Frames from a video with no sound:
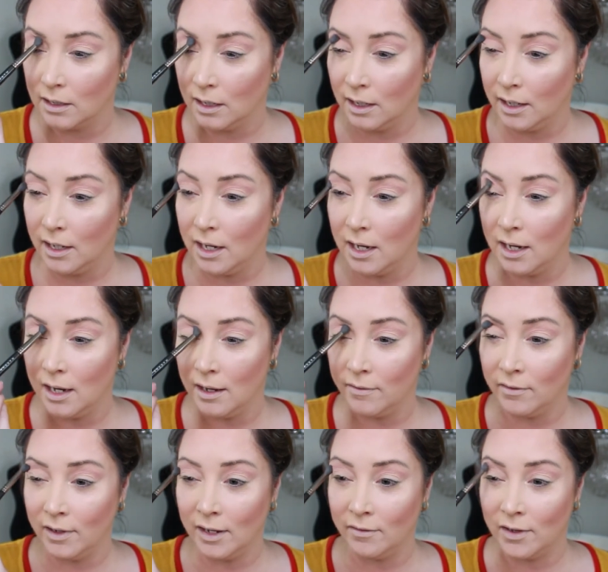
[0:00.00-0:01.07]
I
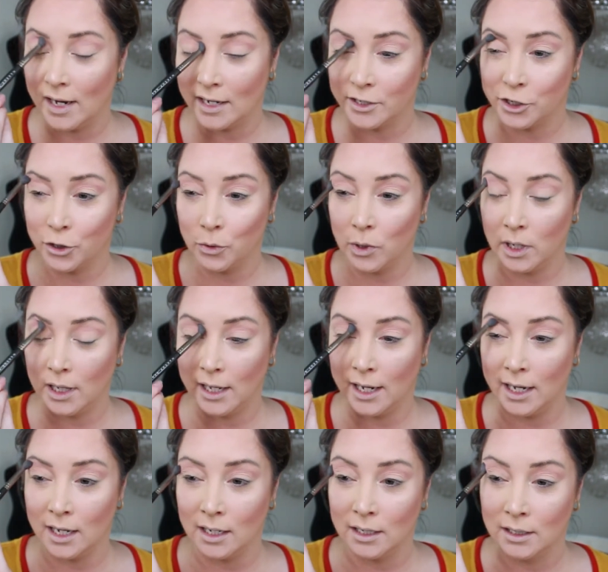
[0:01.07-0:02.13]
love love
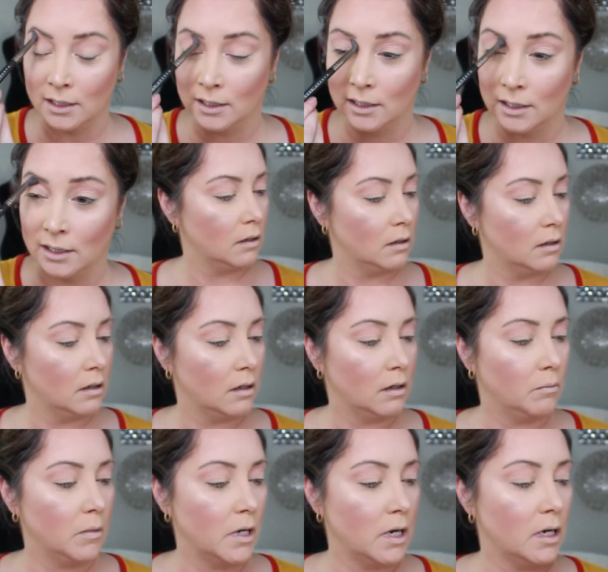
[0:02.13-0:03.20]
actually.
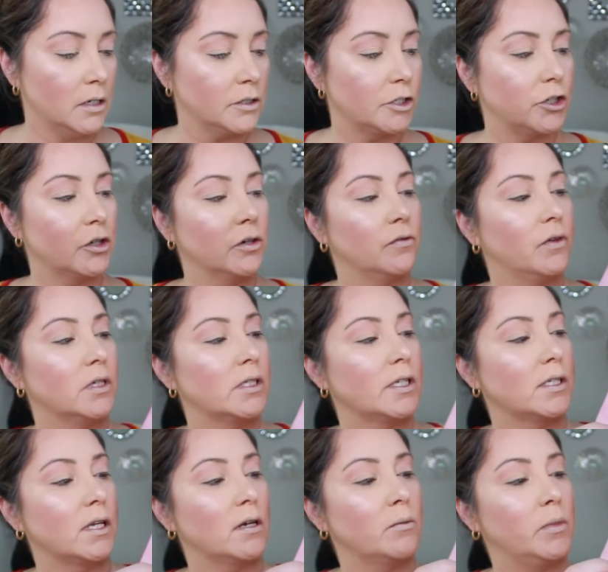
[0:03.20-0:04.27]
I'm not sure if this
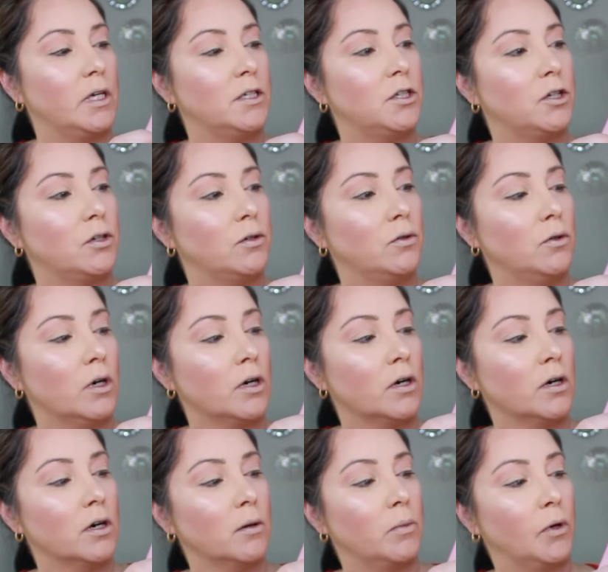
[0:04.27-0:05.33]
is going to be too
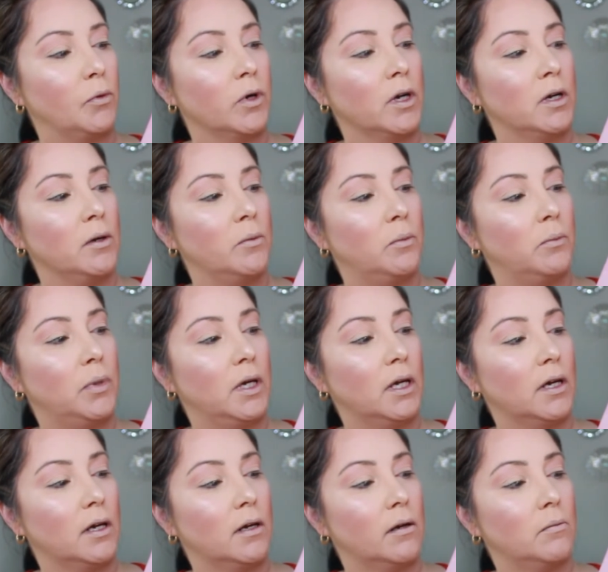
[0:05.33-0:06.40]
dark, but we're going to
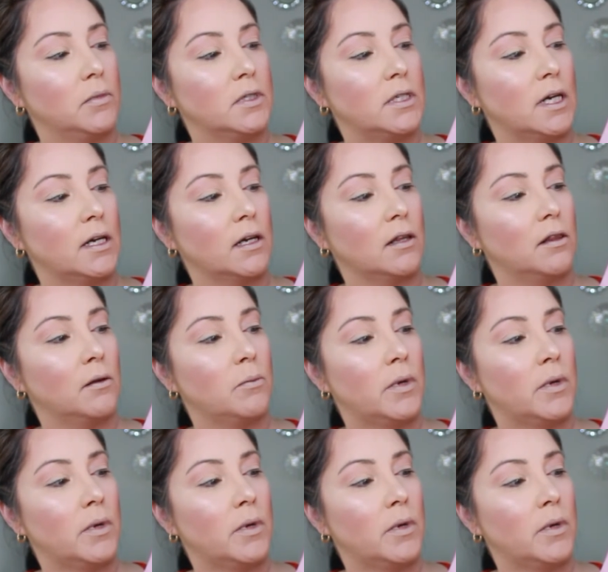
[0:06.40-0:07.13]
pick up Deck the